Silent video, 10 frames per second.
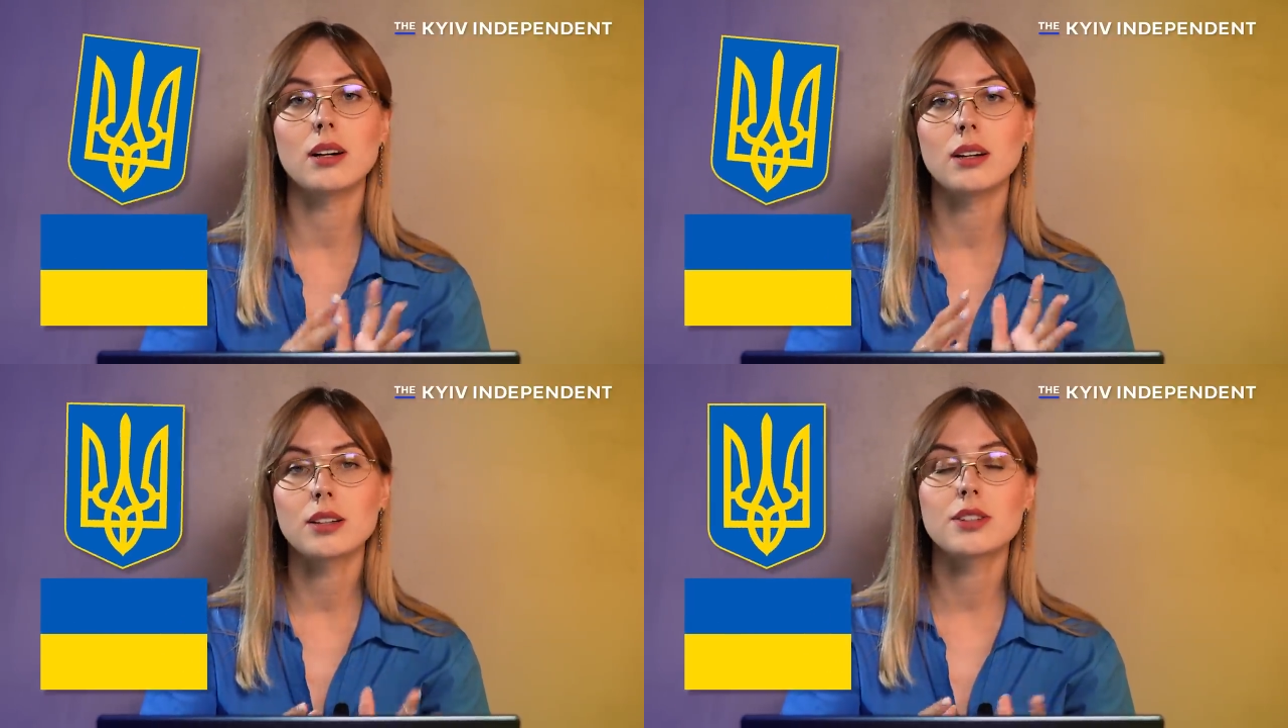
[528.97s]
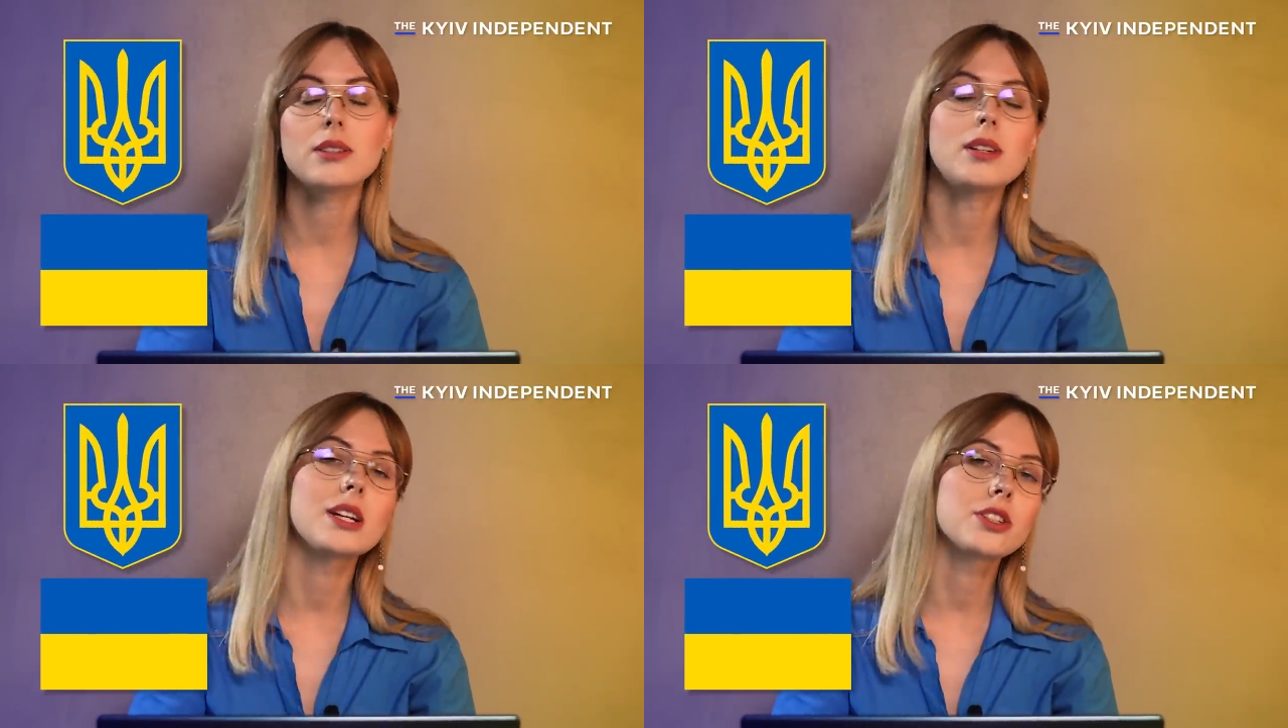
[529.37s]
are not
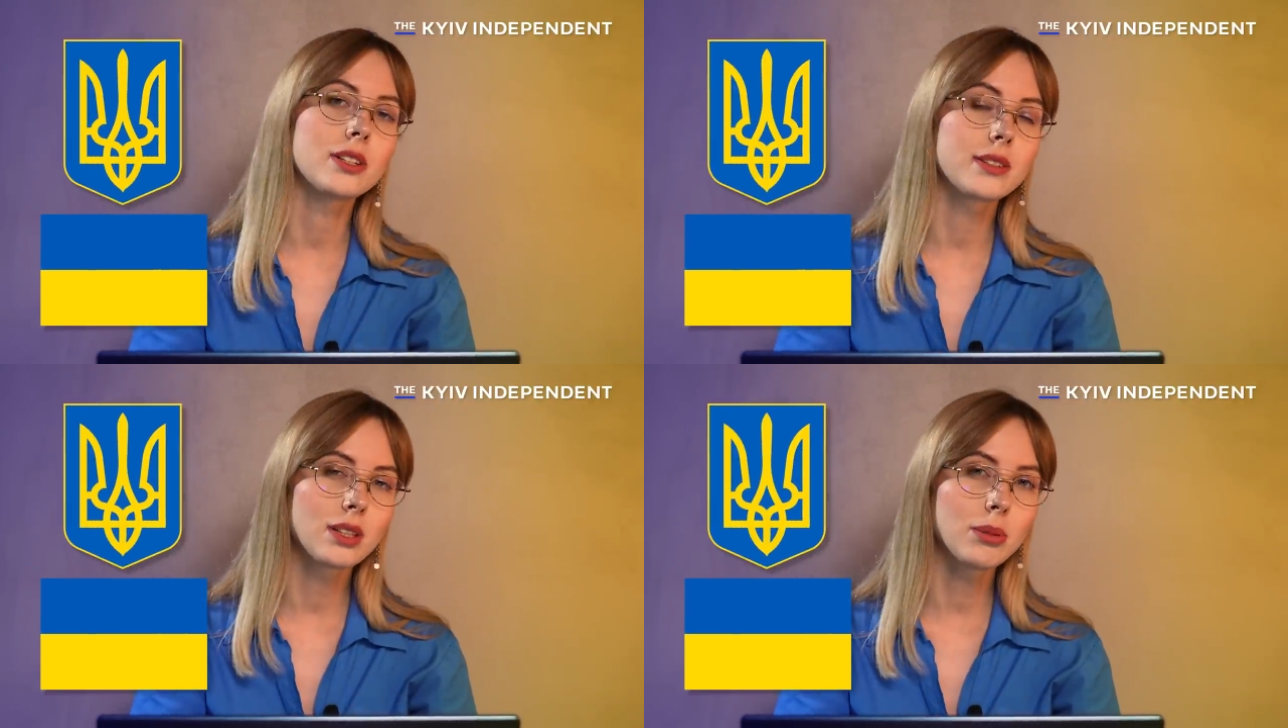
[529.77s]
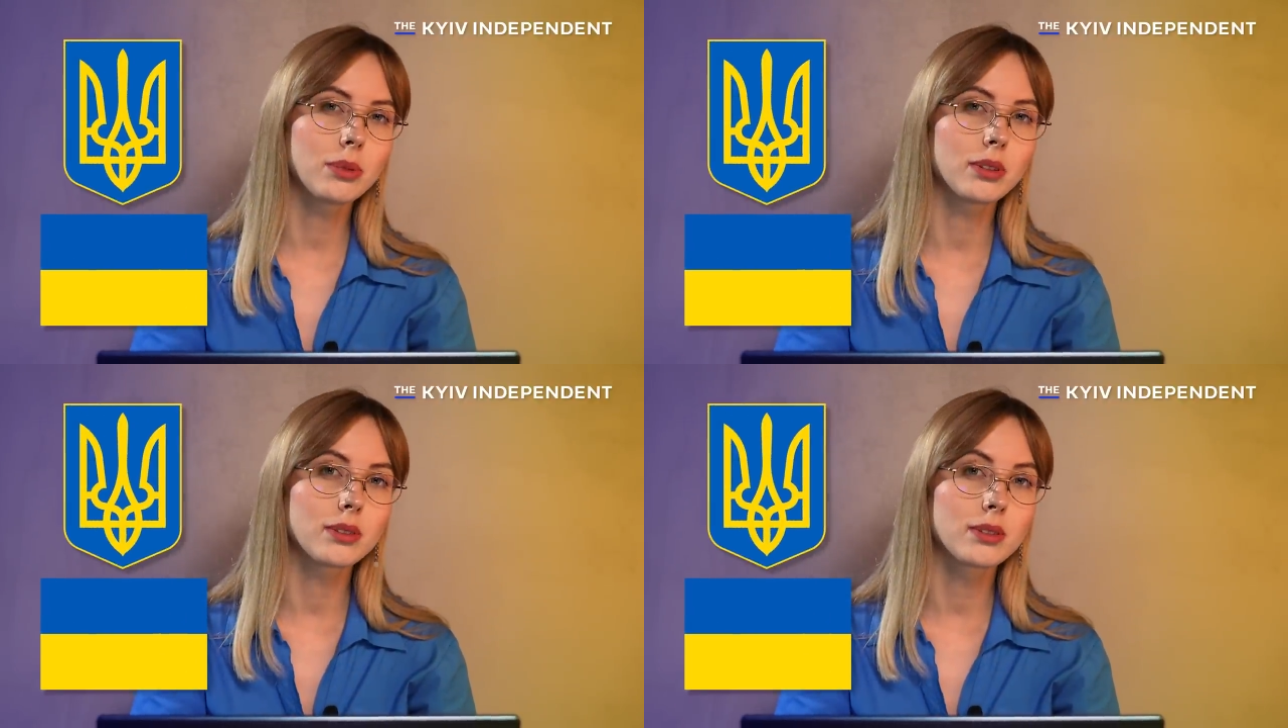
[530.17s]
just national
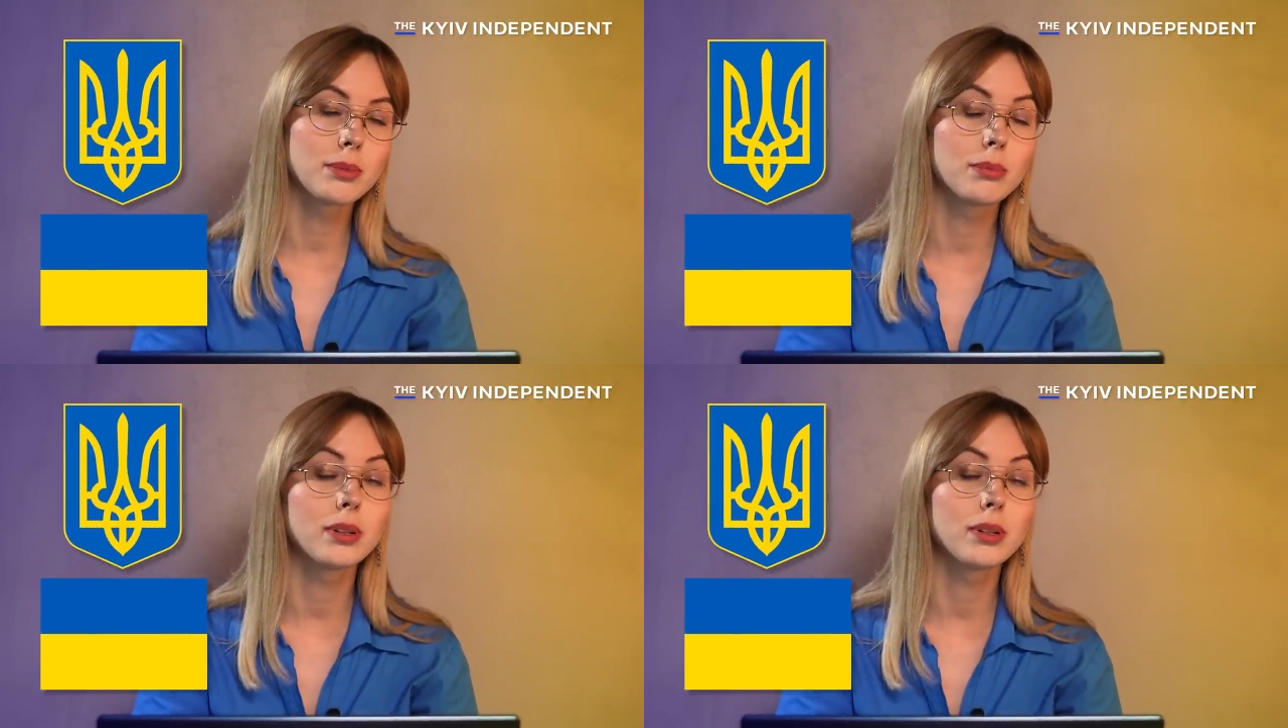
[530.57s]
symbols,